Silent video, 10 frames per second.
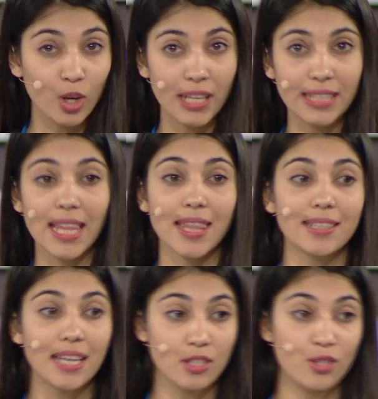it, the
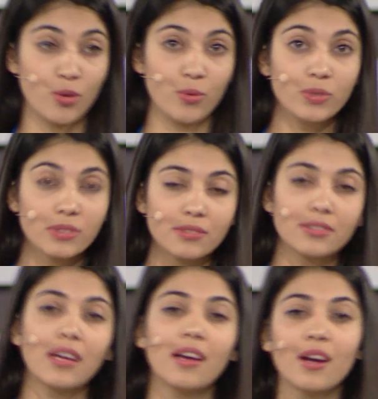dead zone,
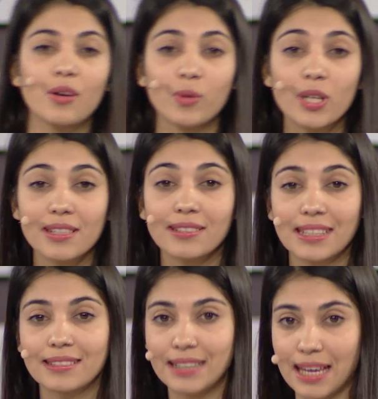was
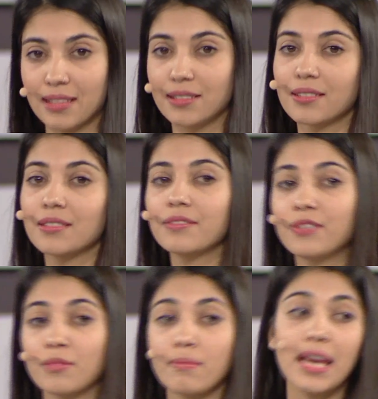indeed dead
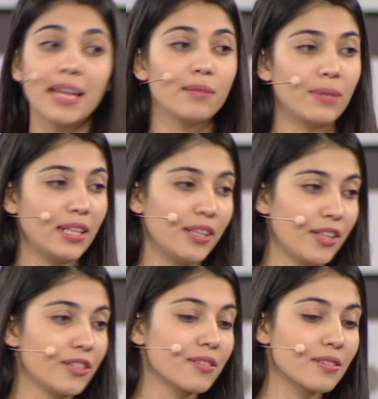for many, many
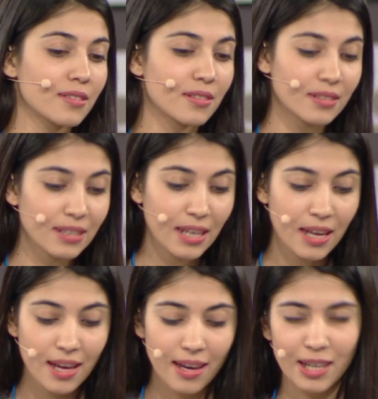years.
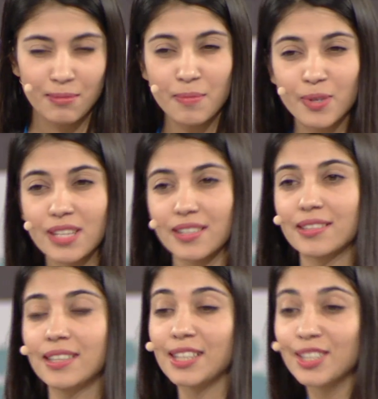I remember as a
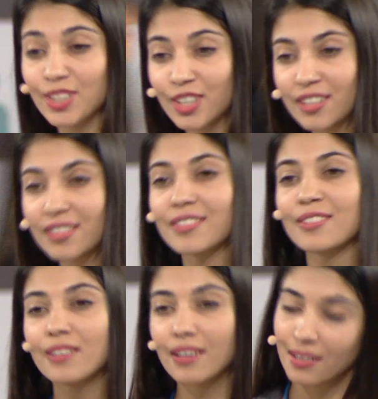teenager,
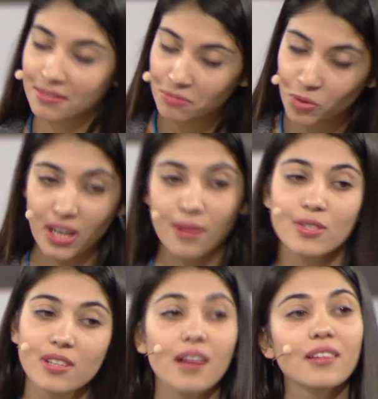when I
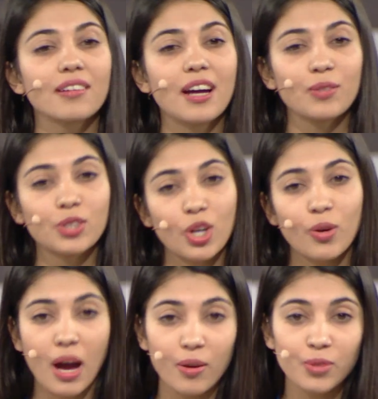was younger, I would go
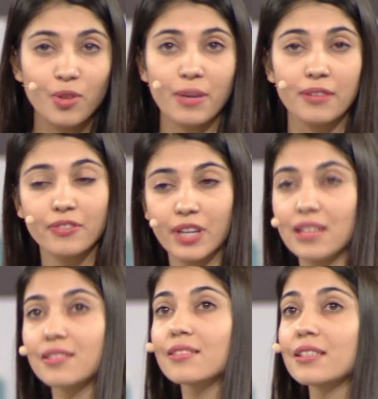out with my
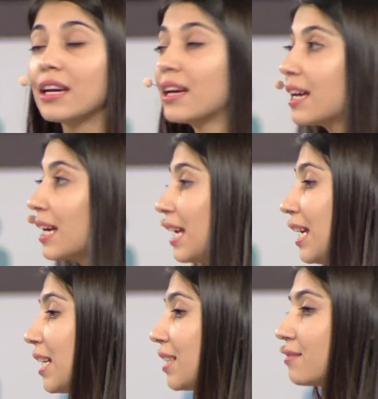friends in